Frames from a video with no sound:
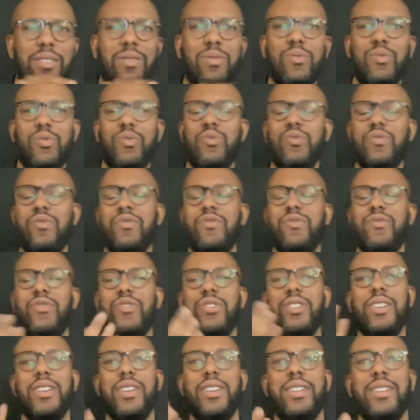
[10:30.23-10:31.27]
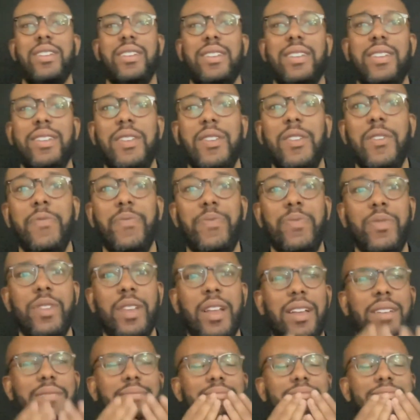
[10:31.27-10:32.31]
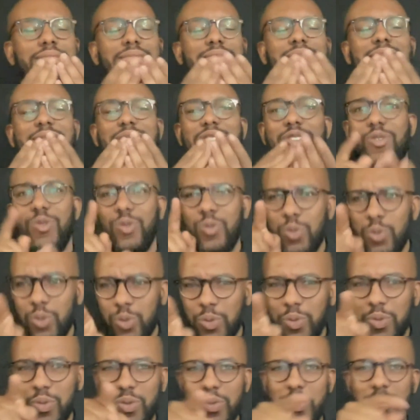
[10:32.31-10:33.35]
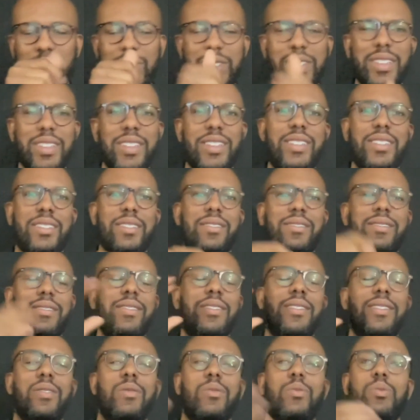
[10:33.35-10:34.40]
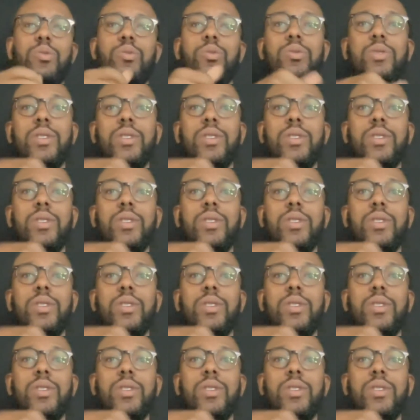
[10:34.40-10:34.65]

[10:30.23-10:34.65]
A big thank you to all of you, our Sign1 News app supporters.